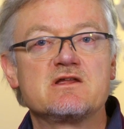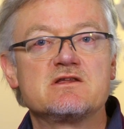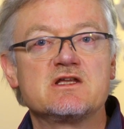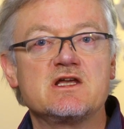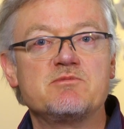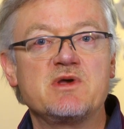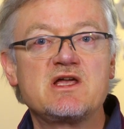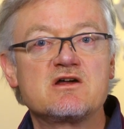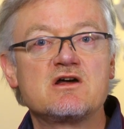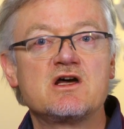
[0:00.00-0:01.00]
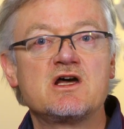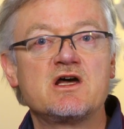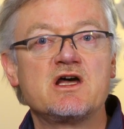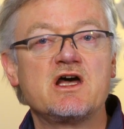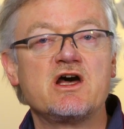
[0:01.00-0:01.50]
The big
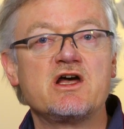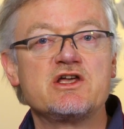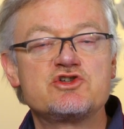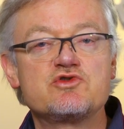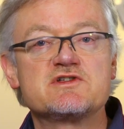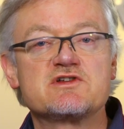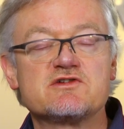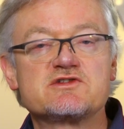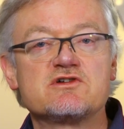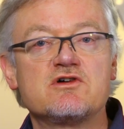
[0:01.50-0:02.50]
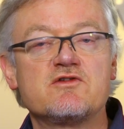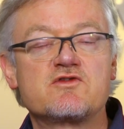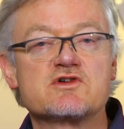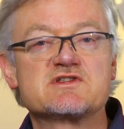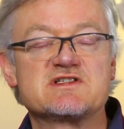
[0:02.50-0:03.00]
issue is also, of
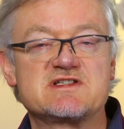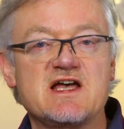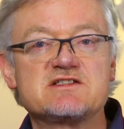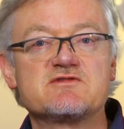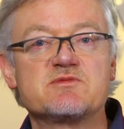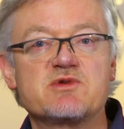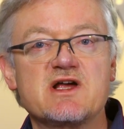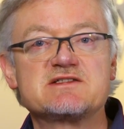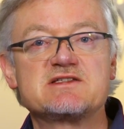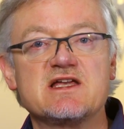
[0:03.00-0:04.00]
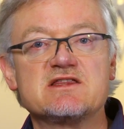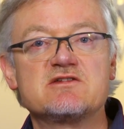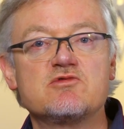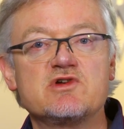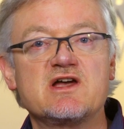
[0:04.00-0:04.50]
course, the size of the breast, and
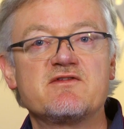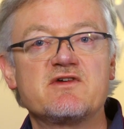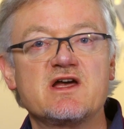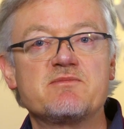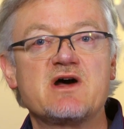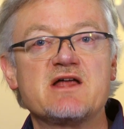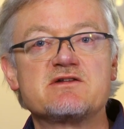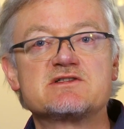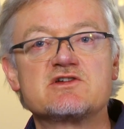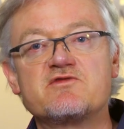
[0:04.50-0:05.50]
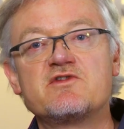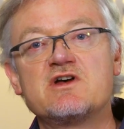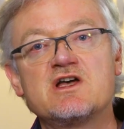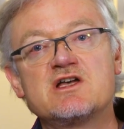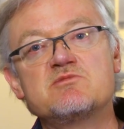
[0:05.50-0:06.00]
we have hundreds of
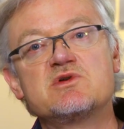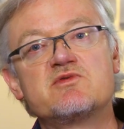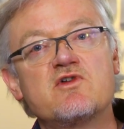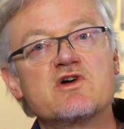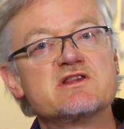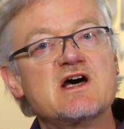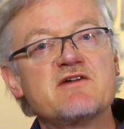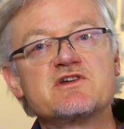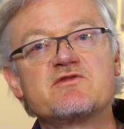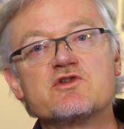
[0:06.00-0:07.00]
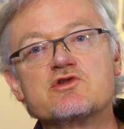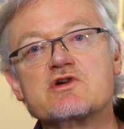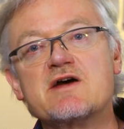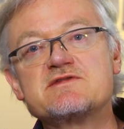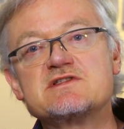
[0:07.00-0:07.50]
before and after
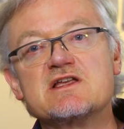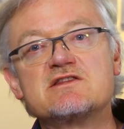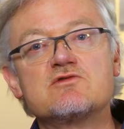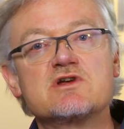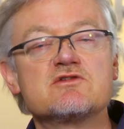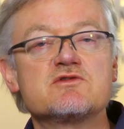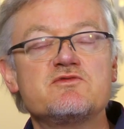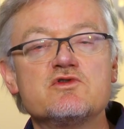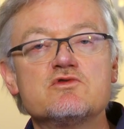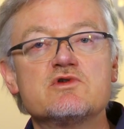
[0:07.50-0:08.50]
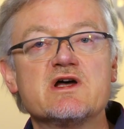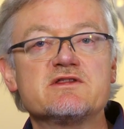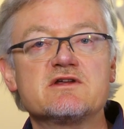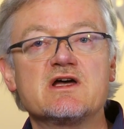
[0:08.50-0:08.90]
photographs that you can review and